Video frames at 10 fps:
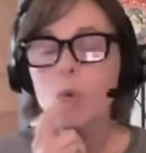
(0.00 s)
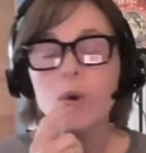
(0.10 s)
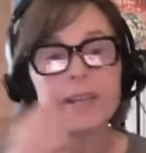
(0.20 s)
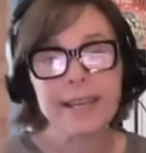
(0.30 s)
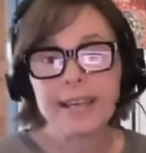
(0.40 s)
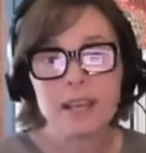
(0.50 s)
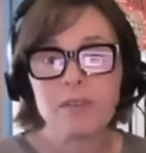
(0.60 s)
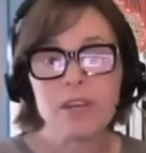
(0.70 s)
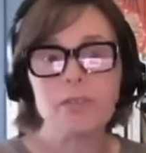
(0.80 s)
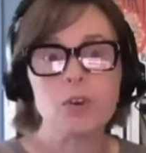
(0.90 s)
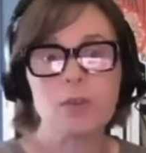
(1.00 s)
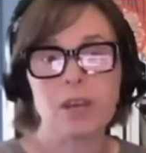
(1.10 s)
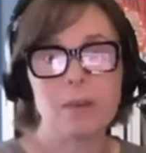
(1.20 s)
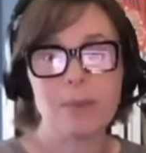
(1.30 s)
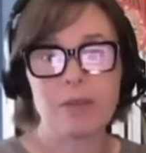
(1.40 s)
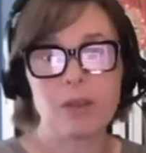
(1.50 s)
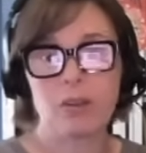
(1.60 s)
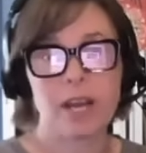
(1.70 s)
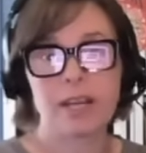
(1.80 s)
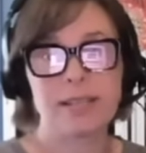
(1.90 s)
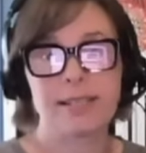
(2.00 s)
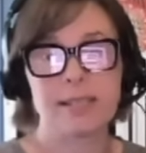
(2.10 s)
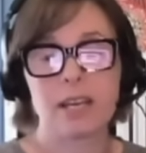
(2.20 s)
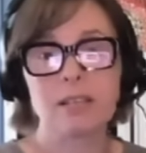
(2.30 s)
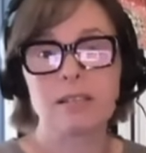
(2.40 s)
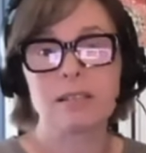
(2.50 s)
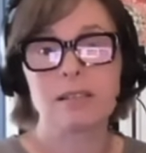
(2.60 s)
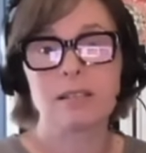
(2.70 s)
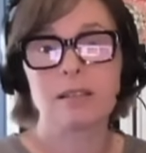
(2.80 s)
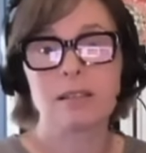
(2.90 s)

Well, and even if you think about the United States,